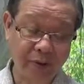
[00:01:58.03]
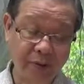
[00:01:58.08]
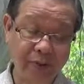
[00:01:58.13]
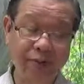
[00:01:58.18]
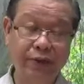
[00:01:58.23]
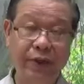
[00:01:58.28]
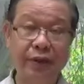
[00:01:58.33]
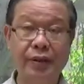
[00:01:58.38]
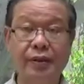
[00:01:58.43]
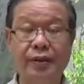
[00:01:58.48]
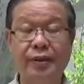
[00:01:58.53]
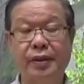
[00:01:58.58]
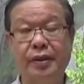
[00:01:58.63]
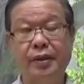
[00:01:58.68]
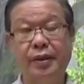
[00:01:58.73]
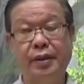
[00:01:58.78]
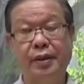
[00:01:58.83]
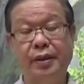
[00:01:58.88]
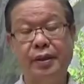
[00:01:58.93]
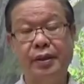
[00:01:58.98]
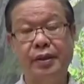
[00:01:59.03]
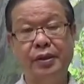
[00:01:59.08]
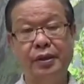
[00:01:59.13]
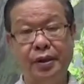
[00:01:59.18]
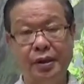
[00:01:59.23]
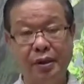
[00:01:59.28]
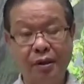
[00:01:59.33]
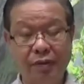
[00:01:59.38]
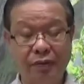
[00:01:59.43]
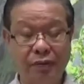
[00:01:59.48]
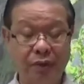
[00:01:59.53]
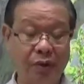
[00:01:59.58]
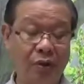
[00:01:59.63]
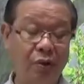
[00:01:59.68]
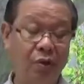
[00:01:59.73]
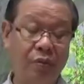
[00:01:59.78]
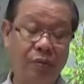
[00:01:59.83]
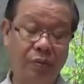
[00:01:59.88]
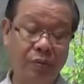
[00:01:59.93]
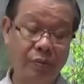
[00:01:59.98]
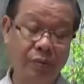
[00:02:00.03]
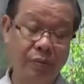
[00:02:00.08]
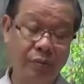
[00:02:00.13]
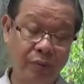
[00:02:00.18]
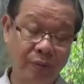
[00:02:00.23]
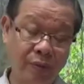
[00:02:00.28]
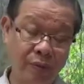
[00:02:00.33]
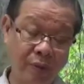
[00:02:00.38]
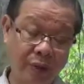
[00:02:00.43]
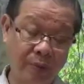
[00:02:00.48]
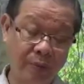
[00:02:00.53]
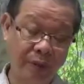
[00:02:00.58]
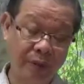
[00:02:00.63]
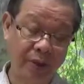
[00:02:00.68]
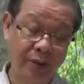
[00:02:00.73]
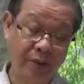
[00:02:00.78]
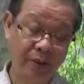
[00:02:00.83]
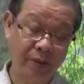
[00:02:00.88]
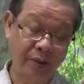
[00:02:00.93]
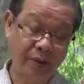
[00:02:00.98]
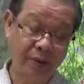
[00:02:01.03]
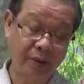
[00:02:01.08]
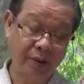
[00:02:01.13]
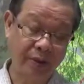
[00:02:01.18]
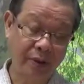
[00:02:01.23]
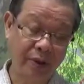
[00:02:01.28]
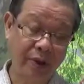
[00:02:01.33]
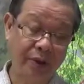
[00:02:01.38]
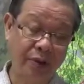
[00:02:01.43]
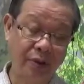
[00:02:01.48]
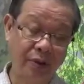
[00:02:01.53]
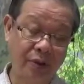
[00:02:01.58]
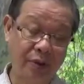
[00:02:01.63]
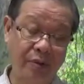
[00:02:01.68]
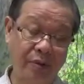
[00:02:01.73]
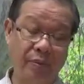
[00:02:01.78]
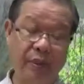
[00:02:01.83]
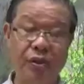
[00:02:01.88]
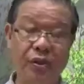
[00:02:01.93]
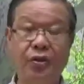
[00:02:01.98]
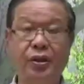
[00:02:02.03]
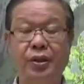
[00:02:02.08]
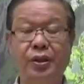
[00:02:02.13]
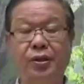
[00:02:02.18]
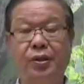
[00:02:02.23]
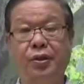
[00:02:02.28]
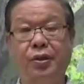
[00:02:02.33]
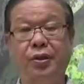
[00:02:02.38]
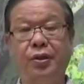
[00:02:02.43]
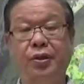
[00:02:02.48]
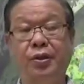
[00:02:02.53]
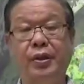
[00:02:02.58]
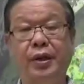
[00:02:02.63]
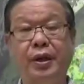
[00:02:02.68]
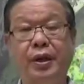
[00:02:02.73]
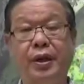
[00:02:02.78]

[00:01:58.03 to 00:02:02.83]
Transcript: In fact, there's another volume coming later on, much later on,